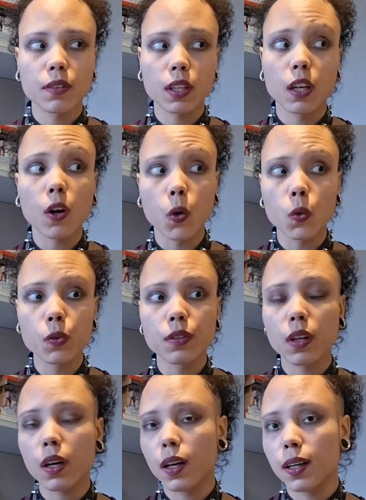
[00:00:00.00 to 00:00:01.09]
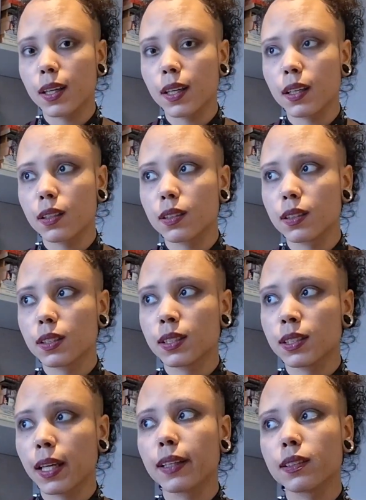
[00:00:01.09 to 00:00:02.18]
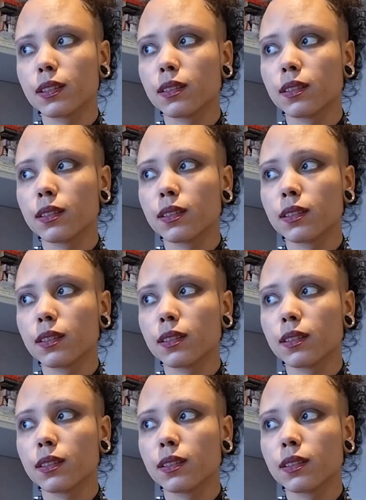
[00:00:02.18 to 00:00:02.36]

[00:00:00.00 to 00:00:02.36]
the goals that I set